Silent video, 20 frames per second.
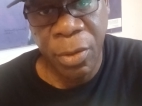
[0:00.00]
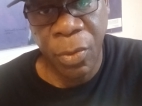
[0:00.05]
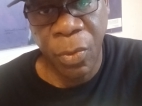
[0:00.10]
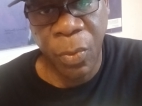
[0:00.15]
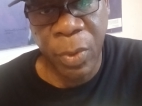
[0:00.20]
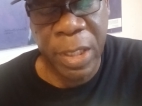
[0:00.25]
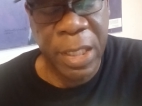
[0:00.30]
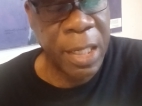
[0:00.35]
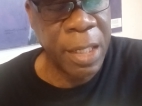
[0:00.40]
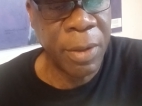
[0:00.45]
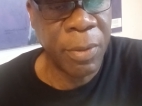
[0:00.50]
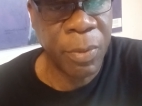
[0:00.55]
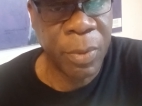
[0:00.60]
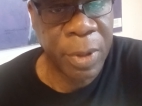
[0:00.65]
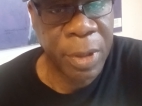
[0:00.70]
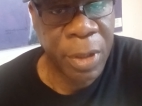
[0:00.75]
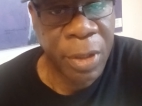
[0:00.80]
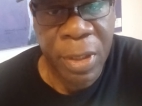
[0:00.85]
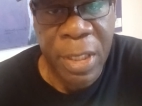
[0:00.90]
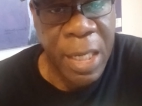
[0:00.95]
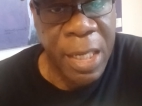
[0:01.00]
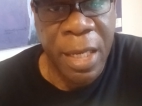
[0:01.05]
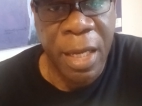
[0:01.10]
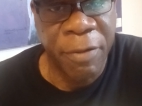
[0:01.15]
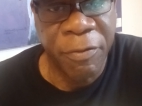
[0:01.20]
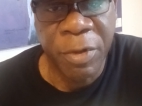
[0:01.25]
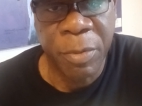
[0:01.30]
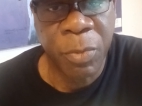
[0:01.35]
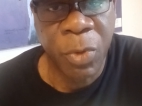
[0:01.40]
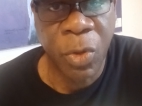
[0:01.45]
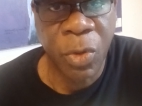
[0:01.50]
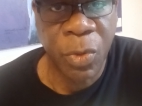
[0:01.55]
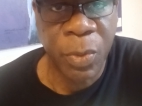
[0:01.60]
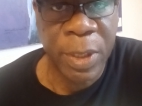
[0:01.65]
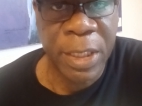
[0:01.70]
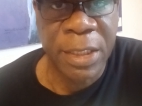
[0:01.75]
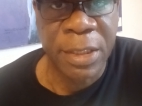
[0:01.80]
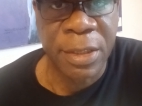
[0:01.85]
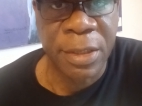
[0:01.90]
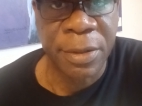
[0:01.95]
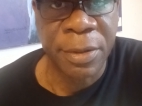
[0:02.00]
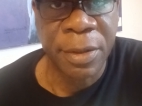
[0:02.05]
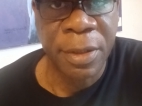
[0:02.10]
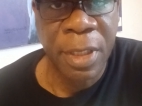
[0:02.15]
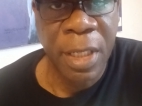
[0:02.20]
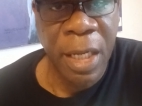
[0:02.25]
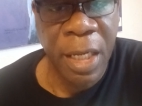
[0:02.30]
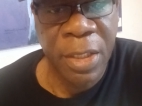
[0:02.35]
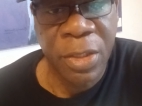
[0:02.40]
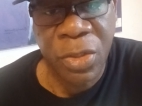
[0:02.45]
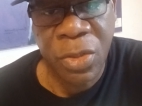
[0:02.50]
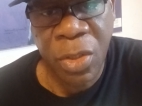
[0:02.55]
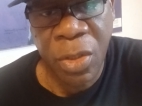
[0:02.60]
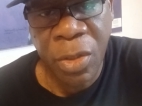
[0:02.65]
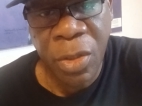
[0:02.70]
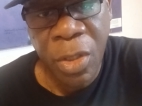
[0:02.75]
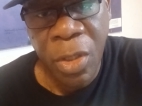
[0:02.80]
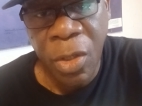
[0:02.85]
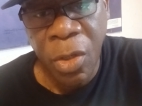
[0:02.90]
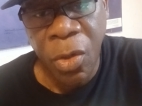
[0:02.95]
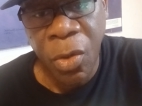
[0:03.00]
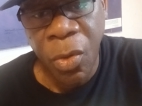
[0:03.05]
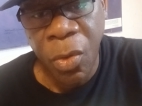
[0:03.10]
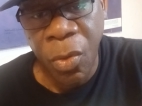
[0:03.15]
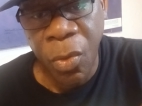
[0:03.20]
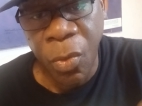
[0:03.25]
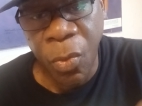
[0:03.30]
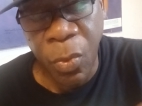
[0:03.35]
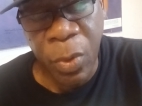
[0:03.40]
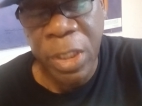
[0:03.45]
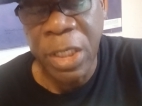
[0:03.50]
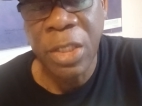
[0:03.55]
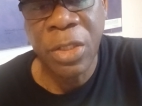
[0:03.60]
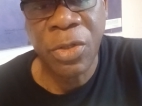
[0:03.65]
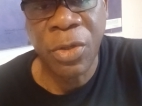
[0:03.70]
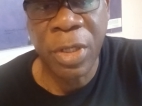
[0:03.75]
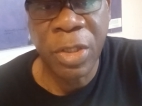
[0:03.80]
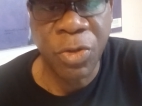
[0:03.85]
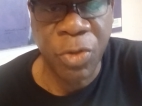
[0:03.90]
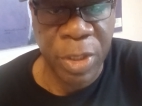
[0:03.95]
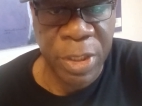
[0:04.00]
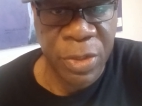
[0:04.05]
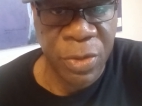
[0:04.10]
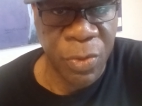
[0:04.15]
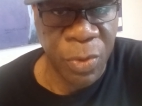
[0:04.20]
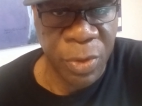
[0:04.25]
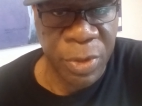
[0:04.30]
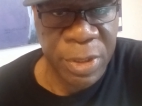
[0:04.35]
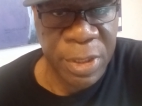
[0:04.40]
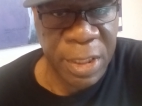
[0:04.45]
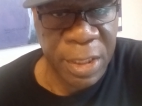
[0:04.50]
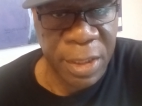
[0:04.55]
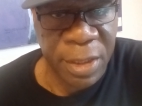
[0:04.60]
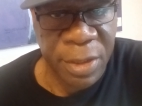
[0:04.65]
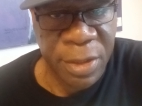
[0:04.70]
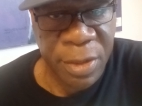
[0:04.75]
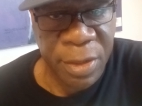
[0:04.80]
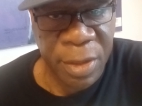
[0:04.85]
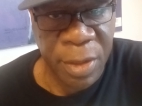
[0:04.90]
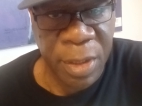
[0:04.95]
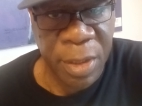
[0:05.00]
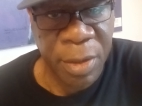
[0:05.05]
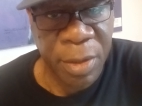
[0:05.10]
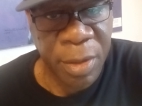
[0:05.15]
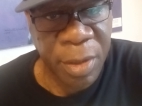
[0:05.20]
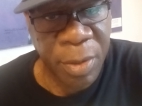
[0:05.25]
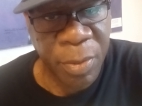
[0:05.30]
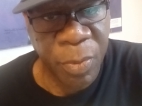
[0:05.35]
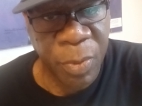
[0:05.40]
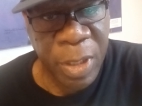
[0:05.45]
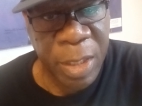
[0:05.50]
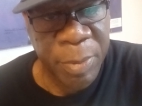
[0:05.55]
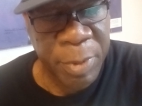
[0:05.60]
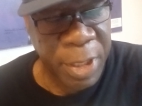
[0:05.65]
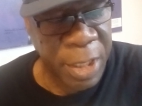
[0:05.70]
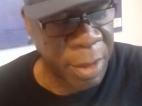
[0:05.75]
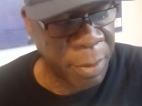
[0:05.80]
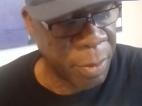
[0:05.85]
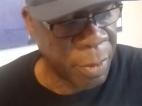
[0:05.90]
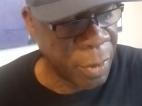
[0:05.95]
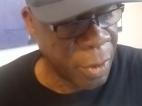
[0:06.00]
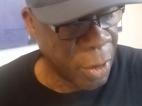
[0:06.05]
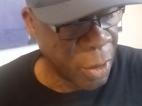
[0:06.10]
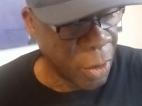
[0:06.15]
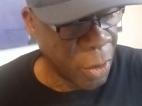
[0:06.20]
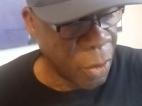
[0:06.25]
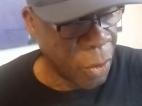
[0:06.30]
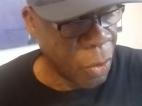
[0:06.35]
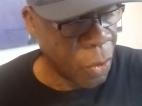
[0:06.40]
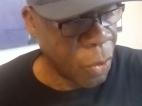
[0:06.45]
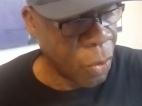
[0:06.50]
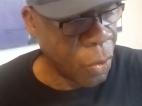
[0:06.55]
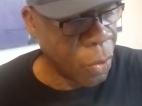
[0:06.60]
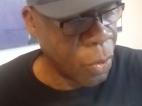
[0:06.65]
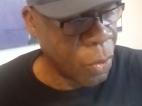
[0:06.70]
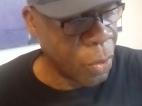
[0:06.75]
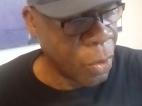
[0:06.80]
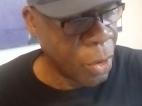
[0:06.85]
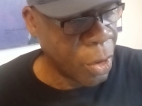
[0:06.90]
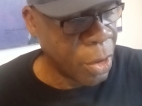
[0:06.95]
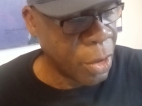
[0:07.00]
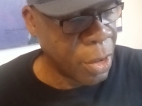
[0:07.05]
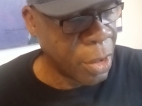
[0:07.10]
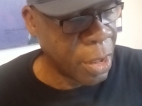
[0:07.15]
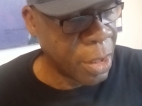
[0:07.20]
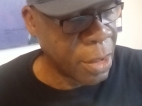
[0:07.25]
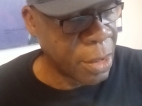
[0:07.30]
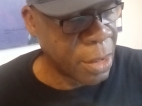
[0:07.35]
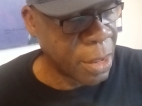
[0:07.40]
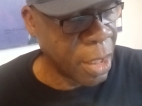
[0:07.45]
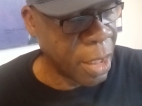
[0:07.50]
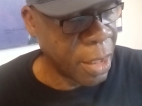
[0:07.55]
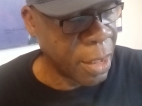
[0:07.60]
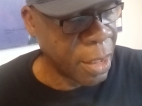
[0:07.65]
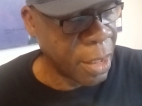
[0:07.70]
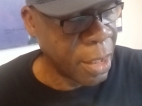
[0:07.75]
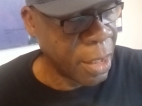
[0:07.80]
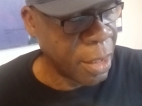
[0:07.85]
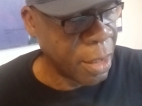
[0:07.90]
You can't have it both ways. And so we need to address those things. The Wemname who is on